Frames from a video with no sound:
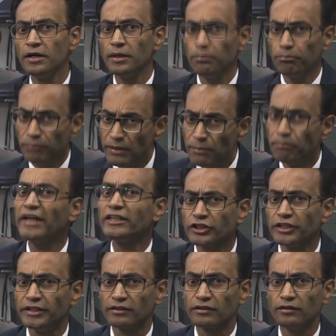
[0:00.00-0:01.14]
Be
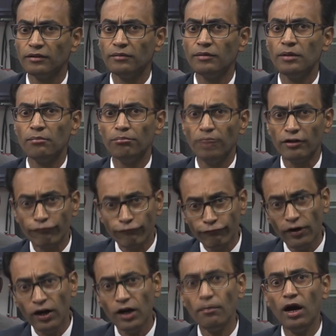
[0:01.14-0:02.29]
patient but
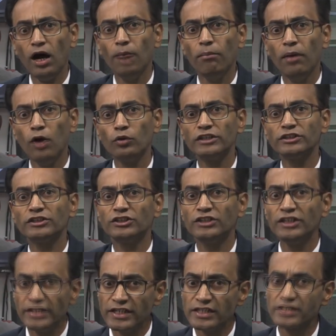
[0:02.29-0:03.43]
firm about the
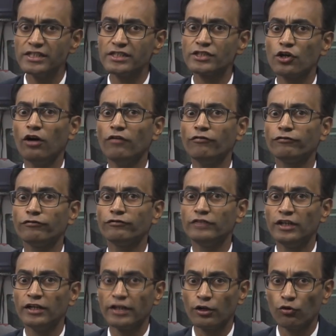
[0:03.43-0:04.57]
seriousness of the
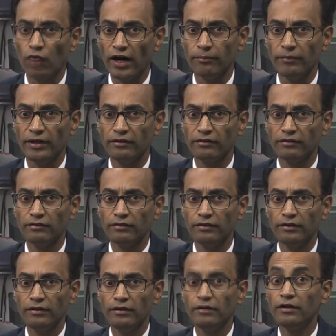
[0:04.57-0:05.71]
requirement.
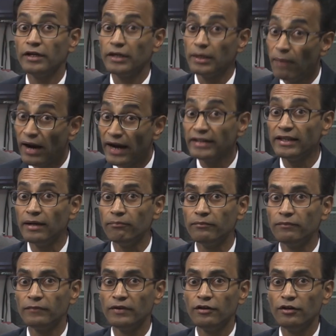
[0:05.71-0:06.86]
Remind them,
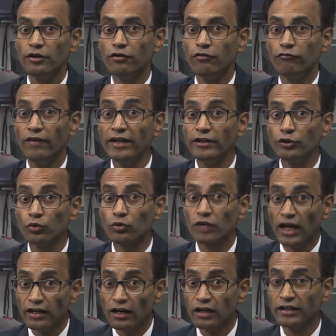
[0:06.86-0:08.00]
when you run
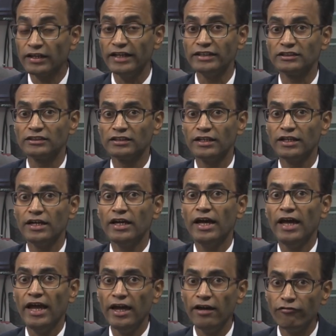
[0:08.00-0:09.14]
a case,
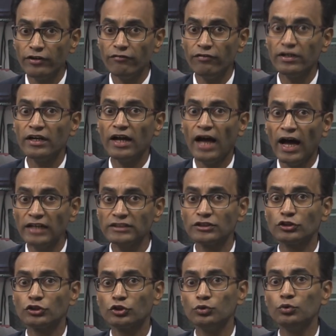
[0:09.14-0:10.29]
everyone has
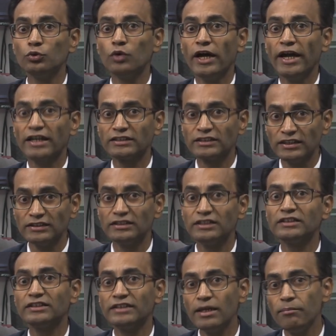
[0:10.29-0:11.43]
to access the
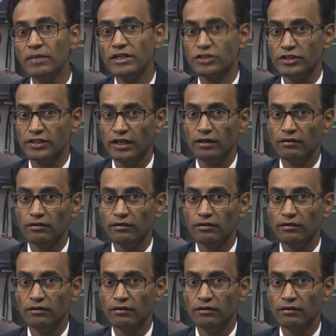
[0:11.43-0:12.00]
same material.